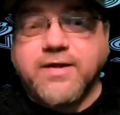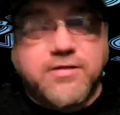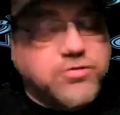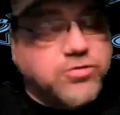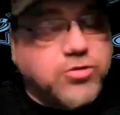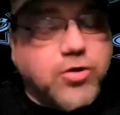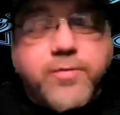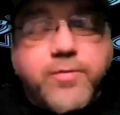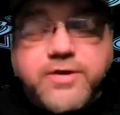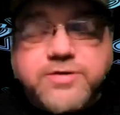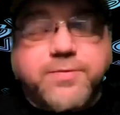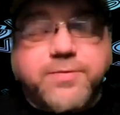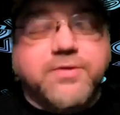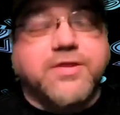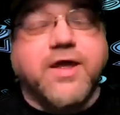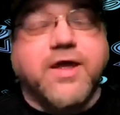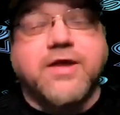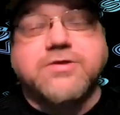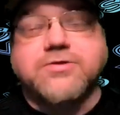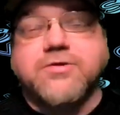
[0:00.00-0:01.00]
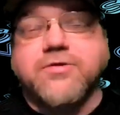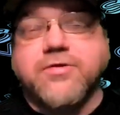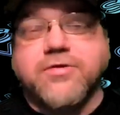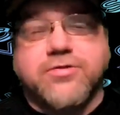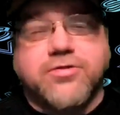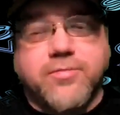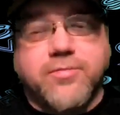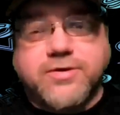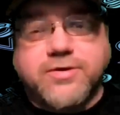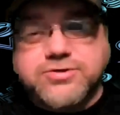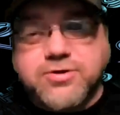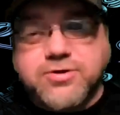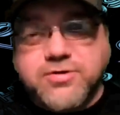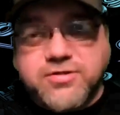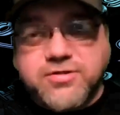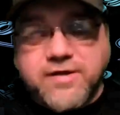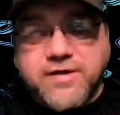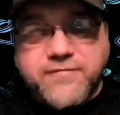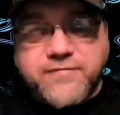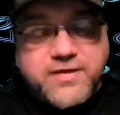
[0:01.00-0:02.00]
There's so much potential. There's so much
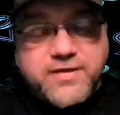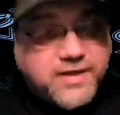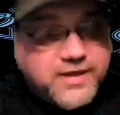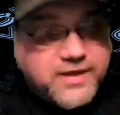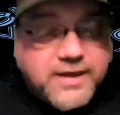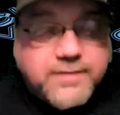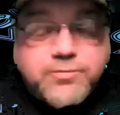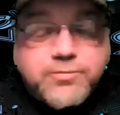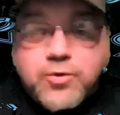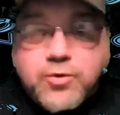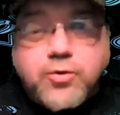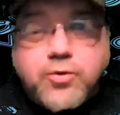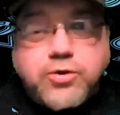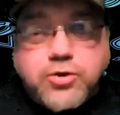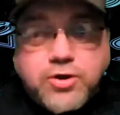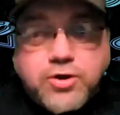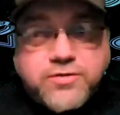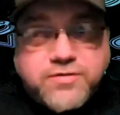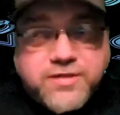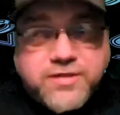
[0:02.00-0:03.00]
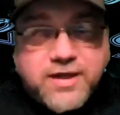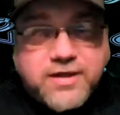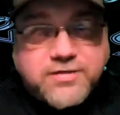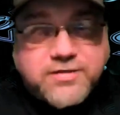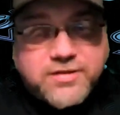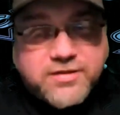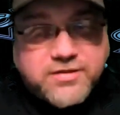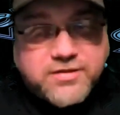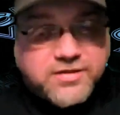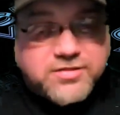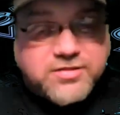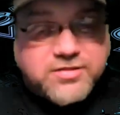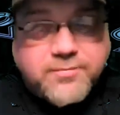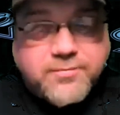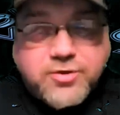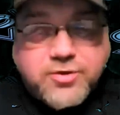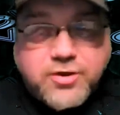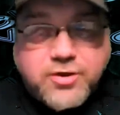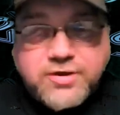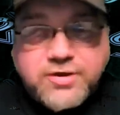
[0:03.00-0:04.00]
good stuff, and they keep doing good things. And you see
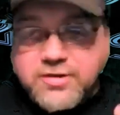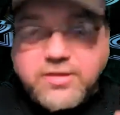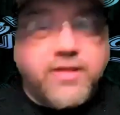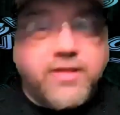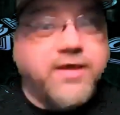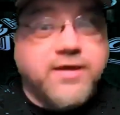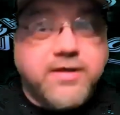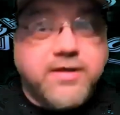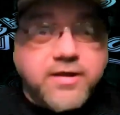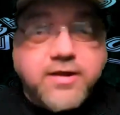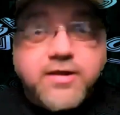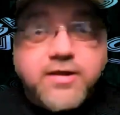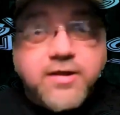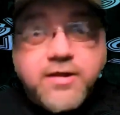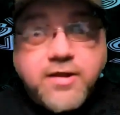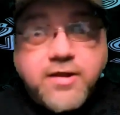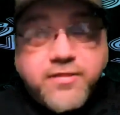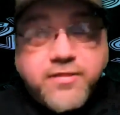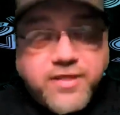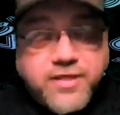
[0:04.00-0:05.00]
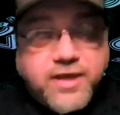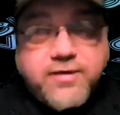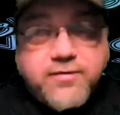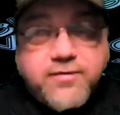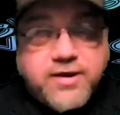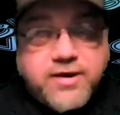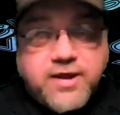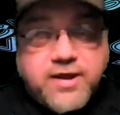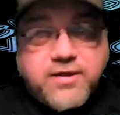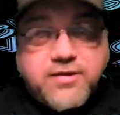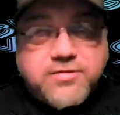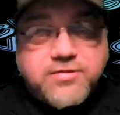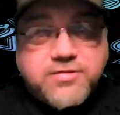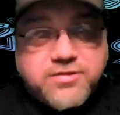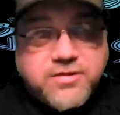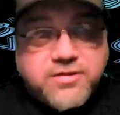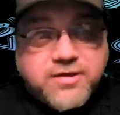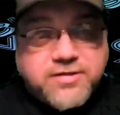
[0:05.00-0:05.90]
something good, and you're like, "There it is!"